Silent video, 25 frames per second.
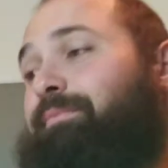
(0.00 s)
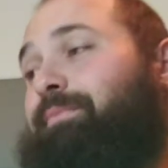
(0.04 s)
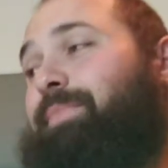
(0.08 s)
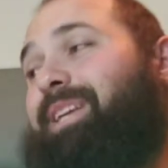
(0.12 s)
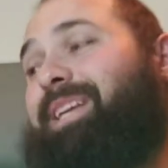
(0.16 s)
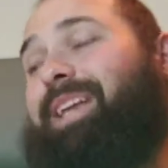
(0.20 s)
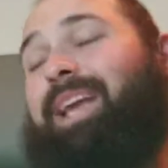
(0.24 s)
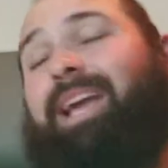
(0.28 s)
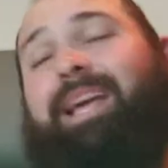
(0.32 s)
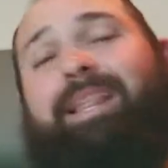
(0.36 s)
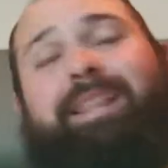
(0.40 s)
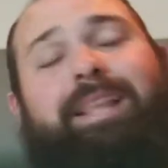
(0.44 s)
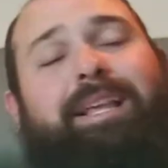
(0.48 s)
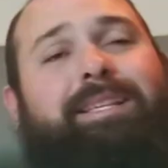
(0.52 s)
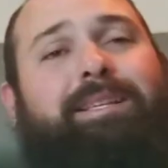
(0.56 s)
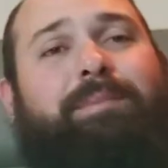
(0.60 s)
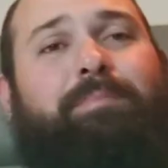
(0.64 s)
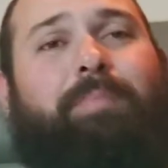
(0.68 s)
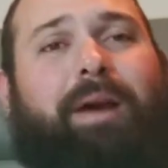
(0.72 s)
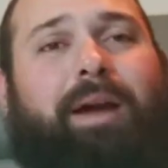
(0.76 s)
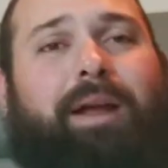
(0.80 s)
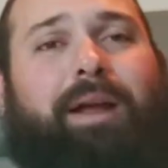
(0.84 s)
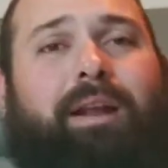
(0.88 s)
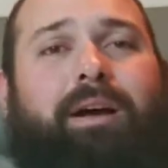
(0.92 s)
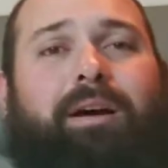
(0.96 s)
But yeah, that's
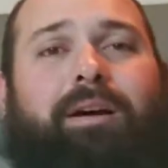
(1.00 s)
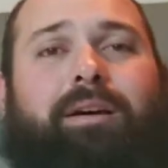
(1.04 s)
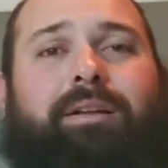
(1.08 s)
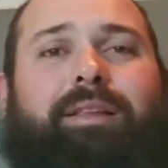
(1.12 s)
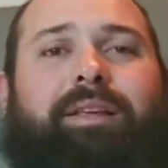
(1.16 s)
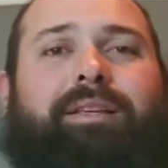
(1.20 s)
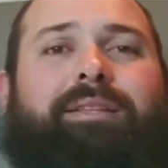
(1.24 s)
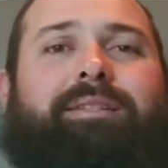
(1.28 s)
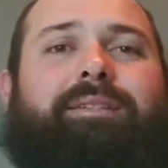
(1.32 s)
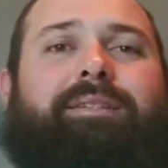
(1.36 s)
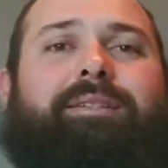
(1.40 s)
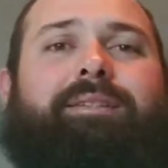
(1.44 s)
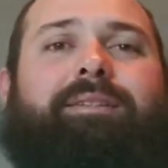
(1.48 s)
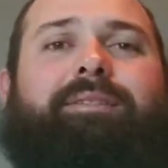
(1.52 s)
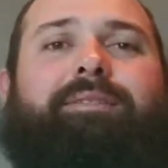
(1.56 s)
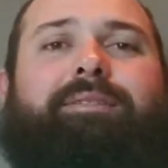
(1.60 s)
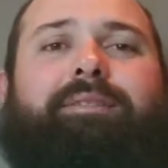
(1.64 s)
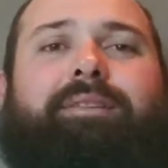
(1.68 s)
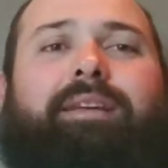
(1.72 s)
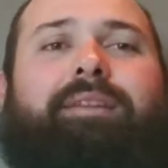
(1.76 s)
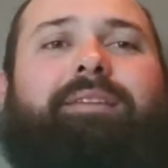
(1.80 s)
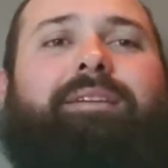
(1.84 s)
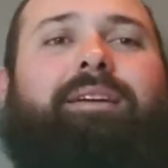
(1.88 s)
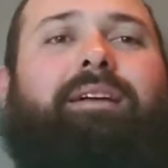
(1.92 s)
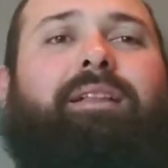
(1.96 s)
about all. That's
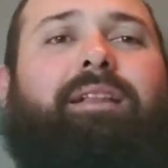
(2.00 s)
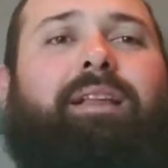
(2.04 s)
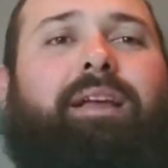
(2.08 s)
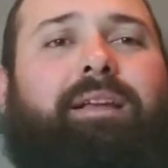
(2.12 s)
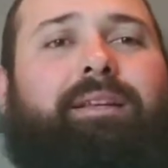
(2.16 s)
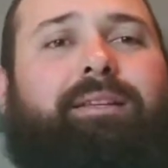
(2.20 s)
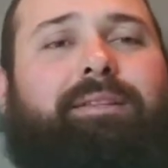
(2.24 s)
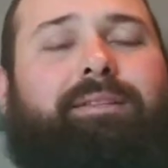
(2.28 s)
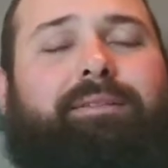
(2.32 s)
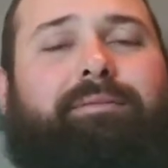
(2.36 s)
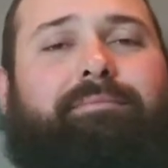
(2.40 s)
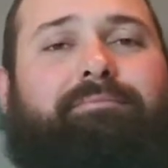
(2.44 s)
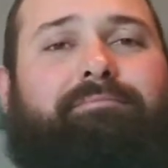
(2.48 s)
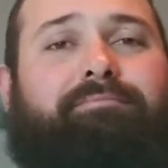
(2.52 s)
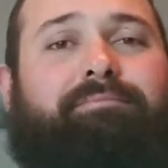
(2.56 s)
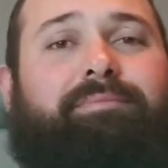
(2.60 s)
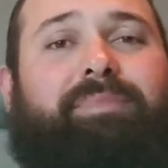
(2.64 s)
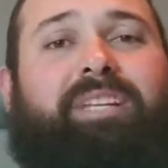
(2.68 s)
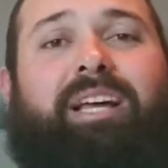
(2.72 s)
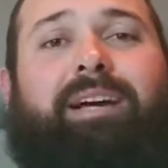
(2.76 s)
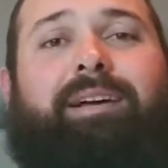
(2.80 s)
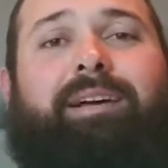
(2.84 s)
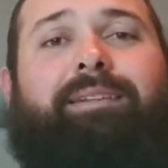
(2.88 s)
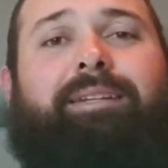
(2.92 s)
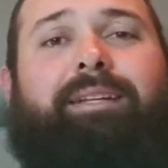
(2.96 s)
that's all I
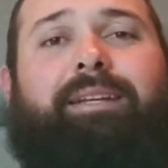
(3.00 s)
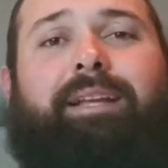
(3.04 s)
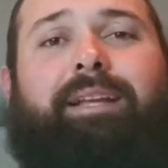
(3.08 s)
done